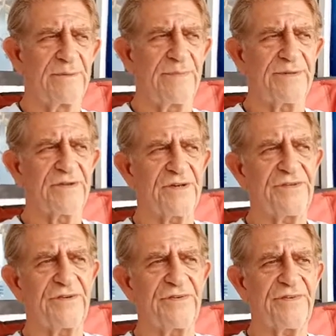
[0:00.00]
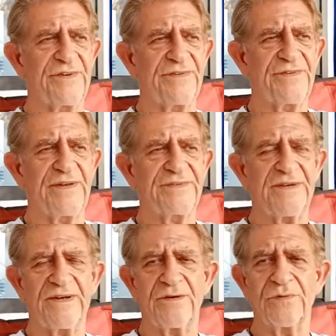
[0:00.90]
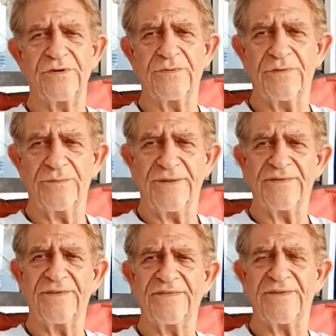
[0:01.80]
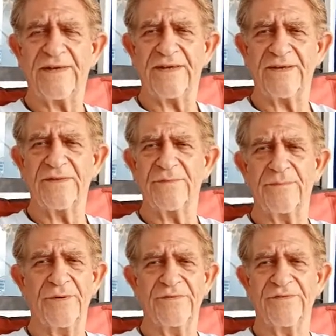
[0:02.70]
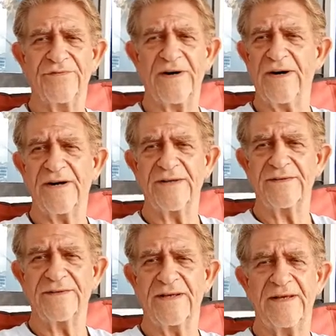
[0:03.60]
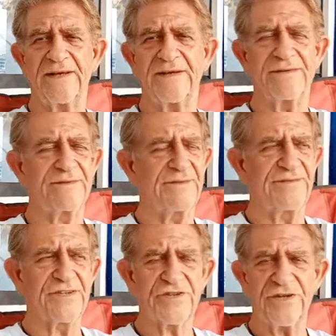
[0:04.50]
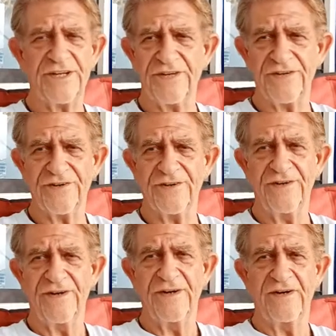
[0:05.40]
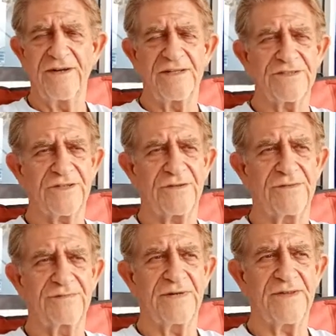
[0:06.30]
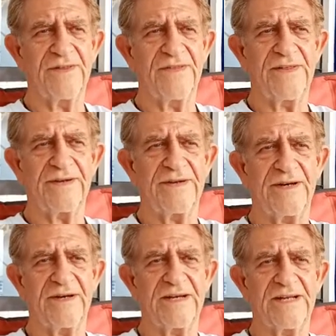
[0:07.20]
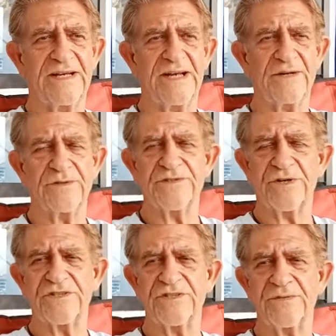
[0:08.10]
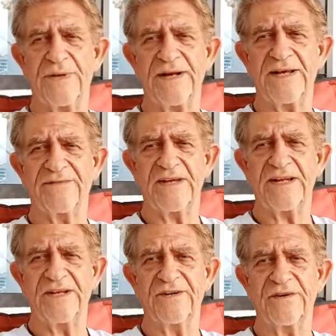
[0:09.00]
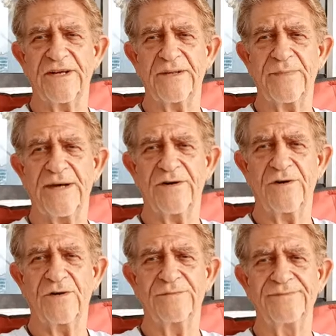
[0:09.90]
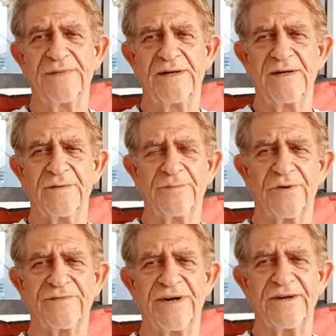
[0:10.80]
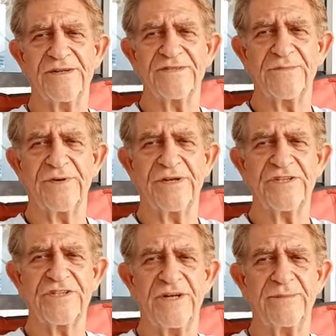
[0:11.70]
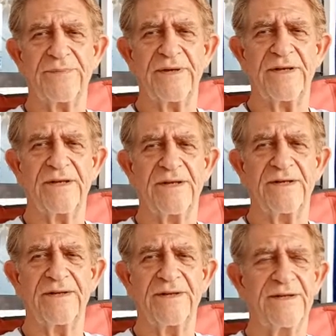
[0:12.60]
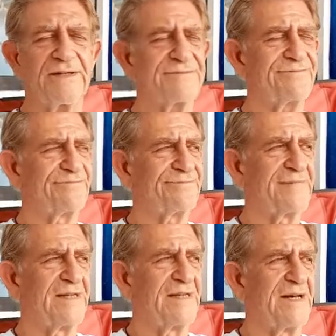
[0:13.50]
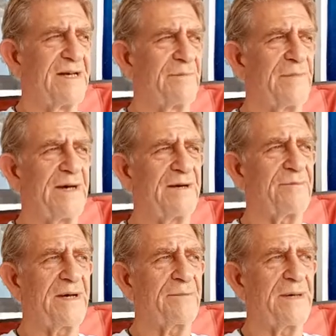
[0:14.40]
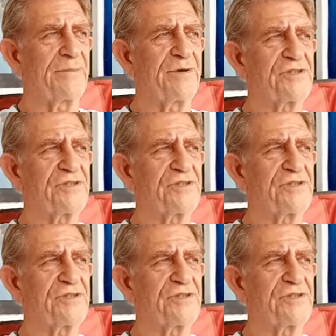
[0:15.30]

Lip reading: But the good news is that we're doing business and the boats are fine and the fish are here. So other than any kind of restrictions you might have getting here and getting back home, Puerto Vallarta is in pretty good shape. And my